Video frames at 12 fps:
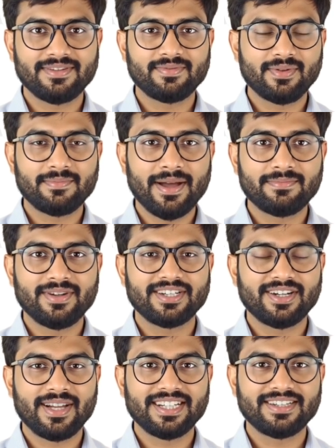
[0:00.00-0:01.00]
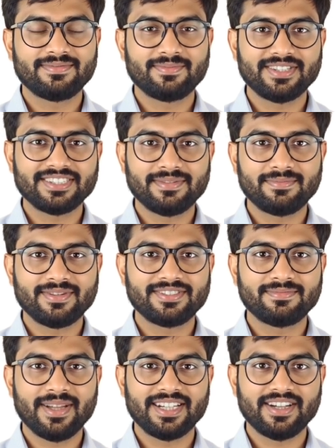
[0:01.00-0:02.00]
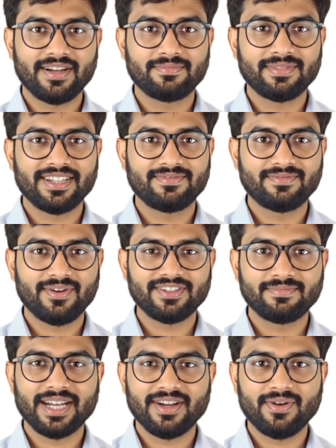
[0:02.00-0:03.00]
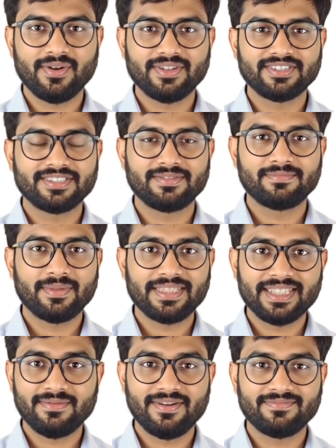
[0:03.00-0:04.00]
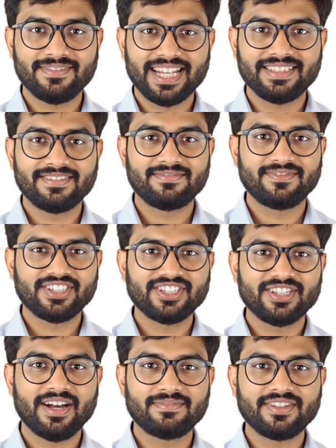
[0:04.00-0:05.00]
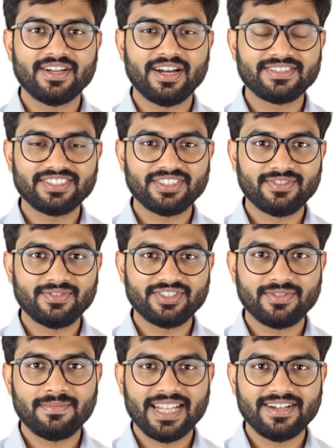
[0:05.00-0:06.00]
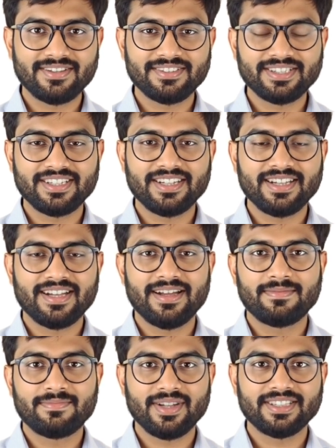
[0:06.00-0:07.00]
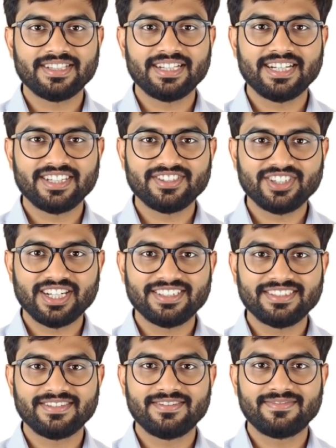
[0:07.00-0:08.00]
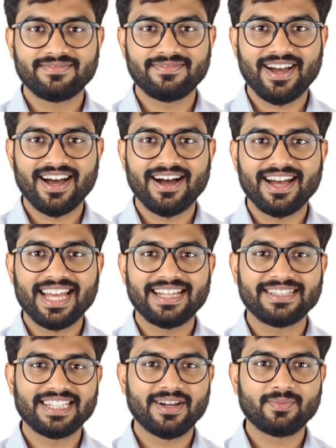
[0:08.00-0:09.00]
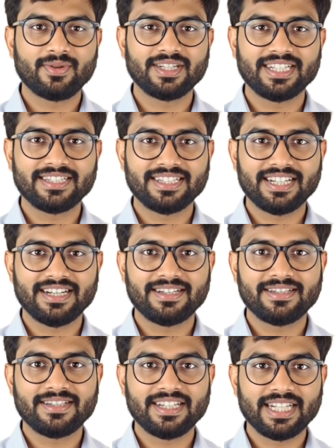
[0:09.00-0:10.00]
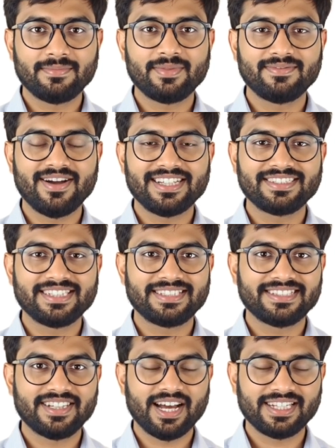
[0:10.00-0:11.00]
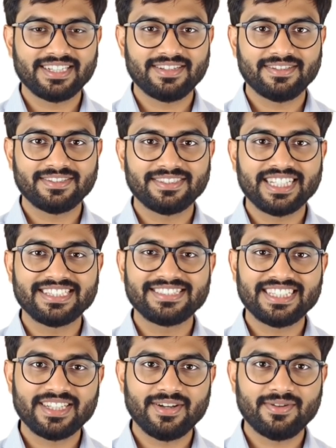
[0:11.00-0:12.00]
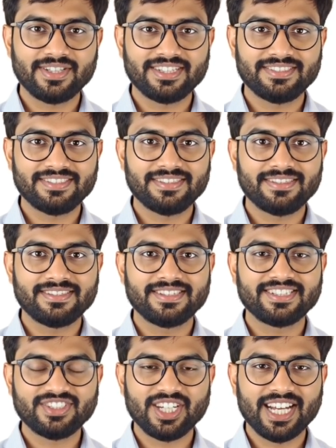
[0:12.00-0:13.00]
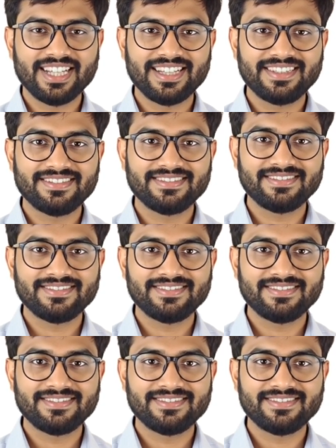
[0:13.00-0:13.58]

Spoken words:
Remember, directive principles may not be enforced by courts, but they reflect the vision of the Constitution makers, building a just, fair, and equal India. Keep revising these articles and stay curious. Jai Hind.